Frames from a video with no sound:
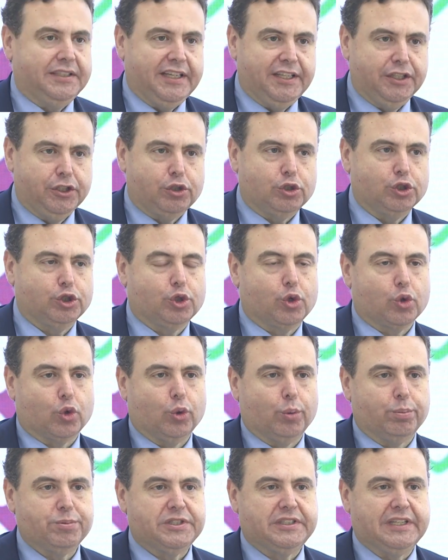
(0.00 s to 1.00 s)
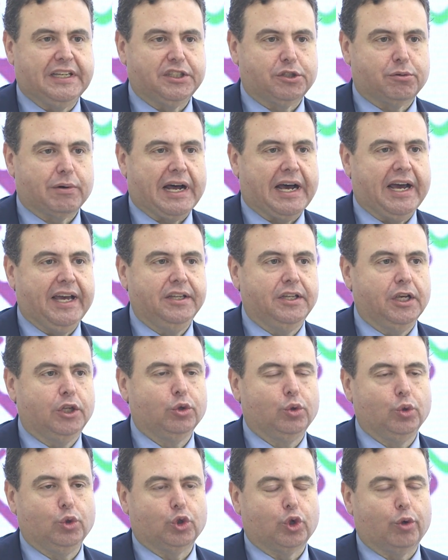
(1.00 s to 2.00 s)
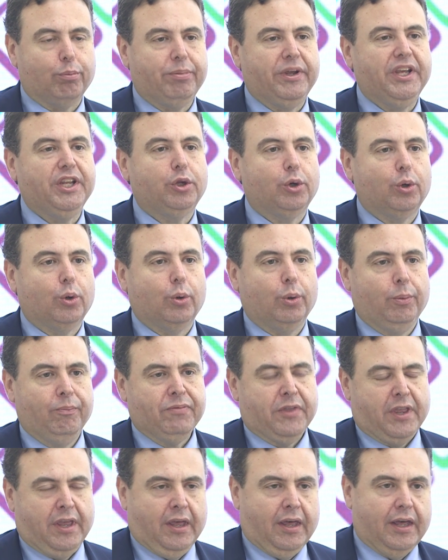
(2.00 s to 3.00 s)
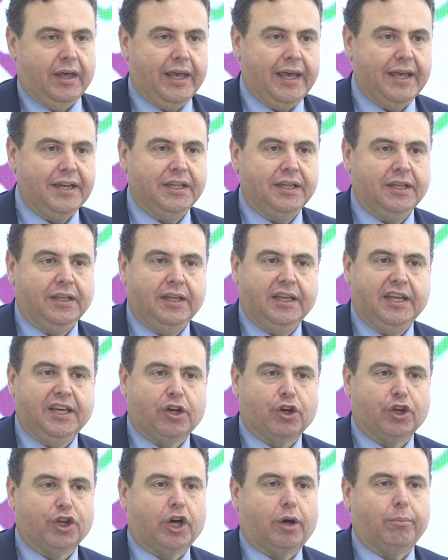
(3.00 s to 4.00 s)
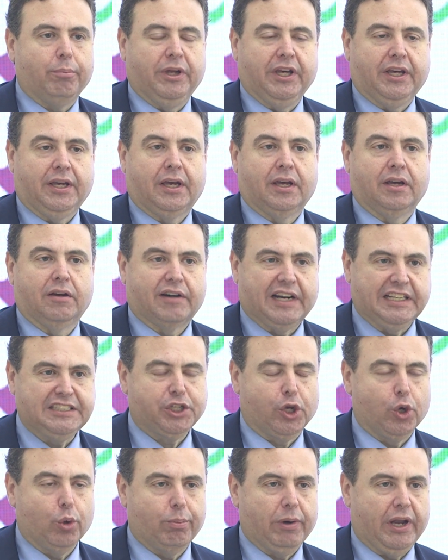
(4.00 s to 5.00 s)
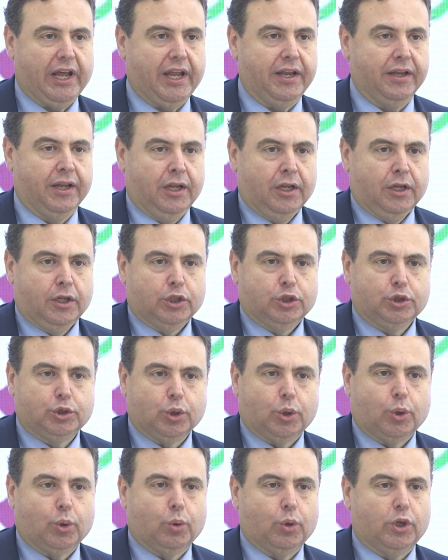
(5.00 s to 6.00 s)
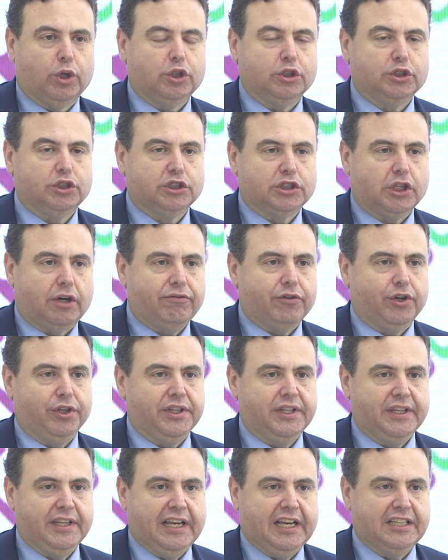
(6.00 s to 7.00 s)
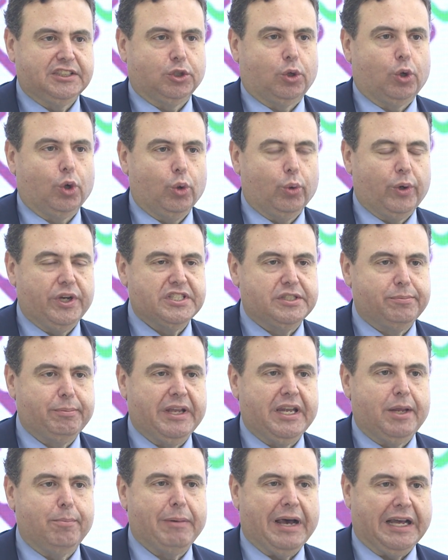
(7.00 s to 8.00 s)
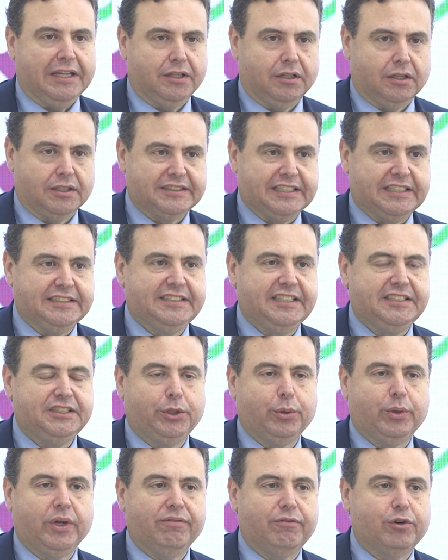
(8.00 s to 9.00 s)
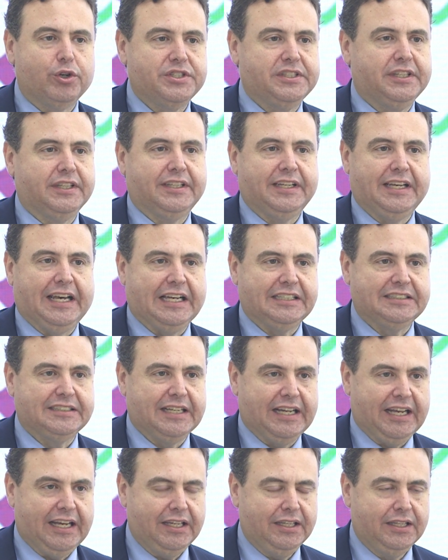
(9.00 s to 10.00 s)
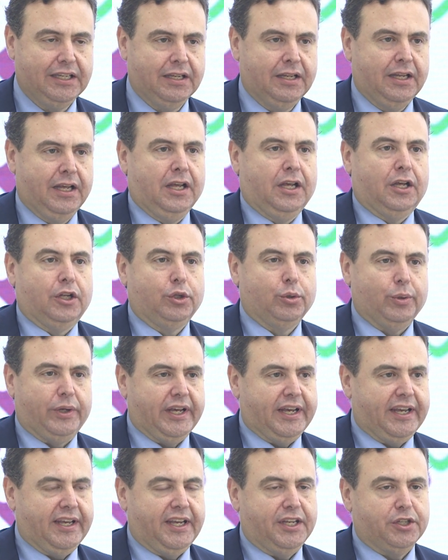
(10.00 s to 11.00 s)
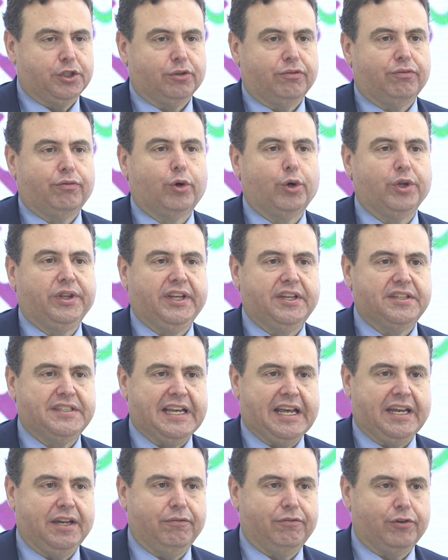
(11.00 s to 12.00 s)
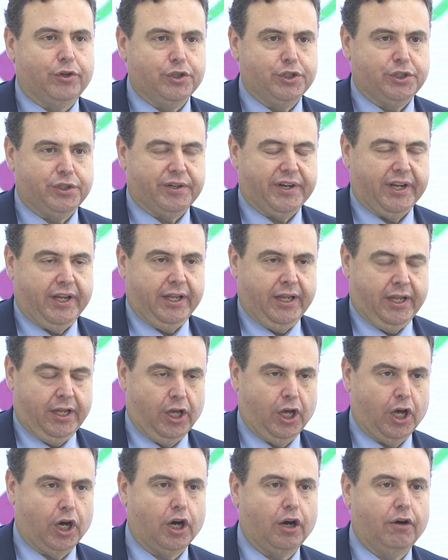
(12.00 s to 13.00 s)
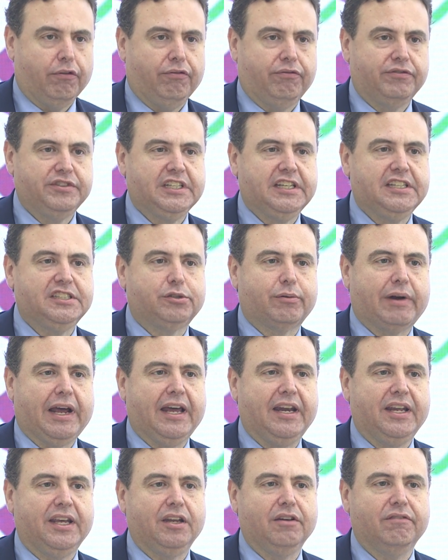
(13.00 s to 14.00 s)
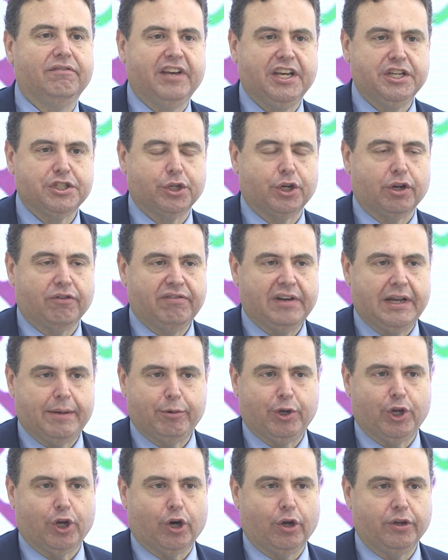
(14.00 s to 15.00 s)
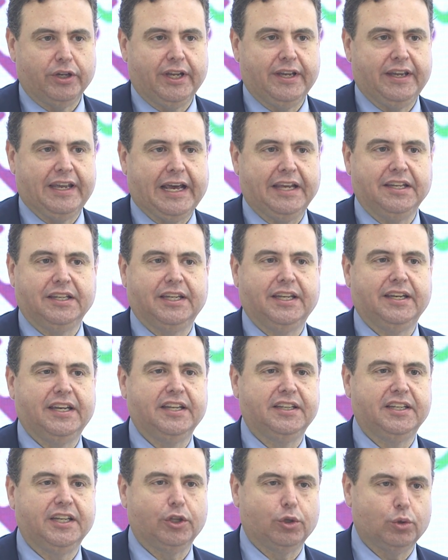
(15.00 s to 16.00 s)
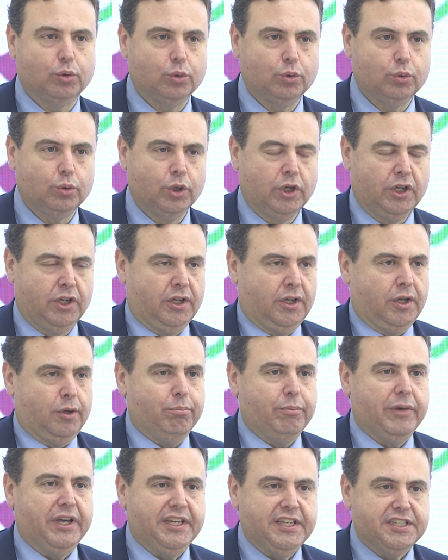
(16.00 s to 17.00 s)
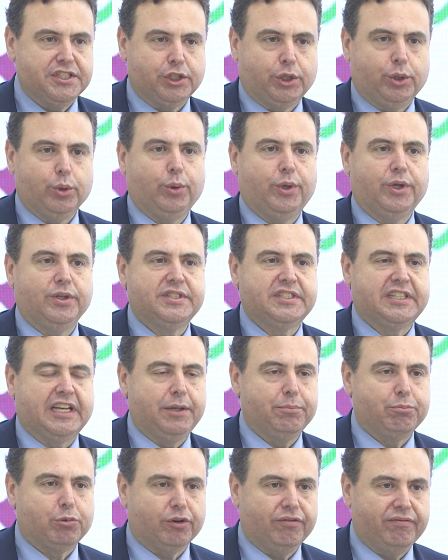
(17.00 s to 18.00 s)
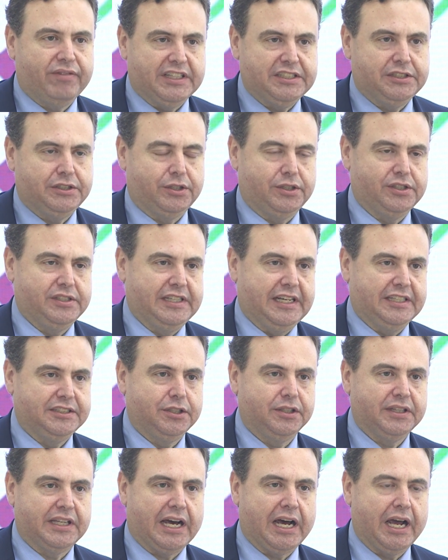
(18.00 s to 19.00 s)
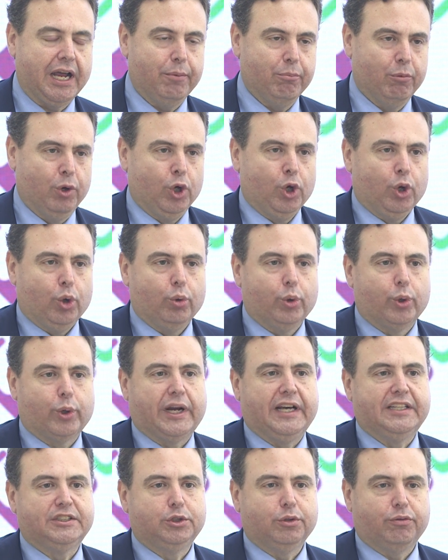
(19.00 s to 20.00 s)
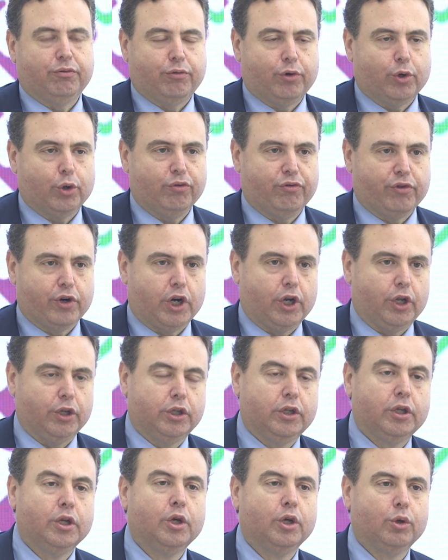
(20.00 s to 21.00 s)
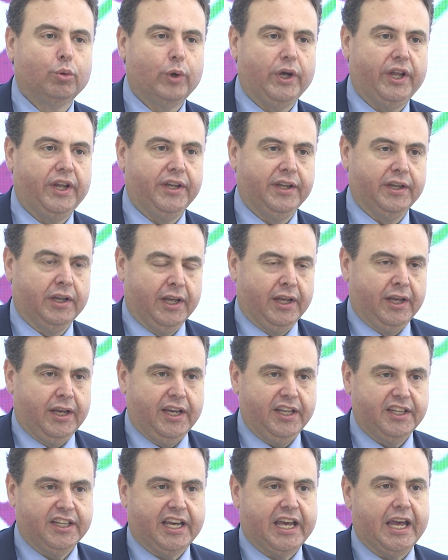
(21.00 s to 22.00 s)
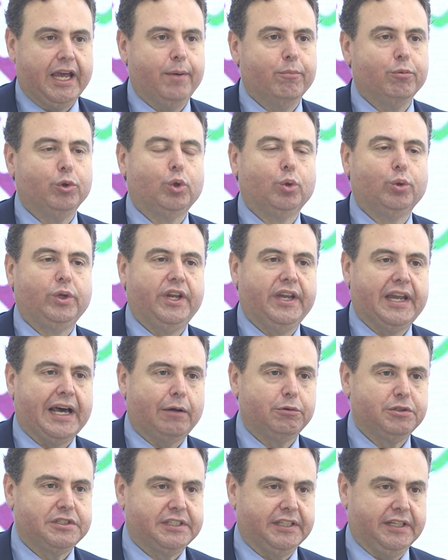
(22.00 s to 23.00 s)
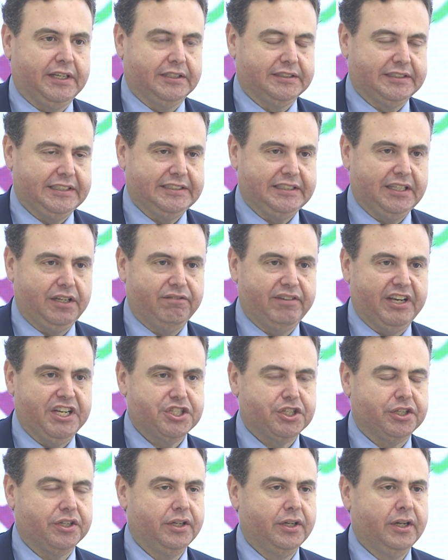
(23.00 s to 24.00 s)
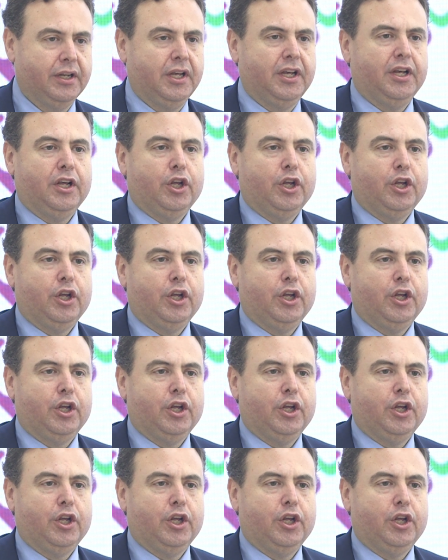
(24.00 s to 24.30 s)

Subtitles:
interest groups that tried to torpedo any economic rescue plan. So sovereignty has always been a battle that this university has led. Today is the 40th anniversary of the Israeli invasion of Lebanon in 1982. Many students and professors at the time were at the forefront when it came to denouncing this invasion.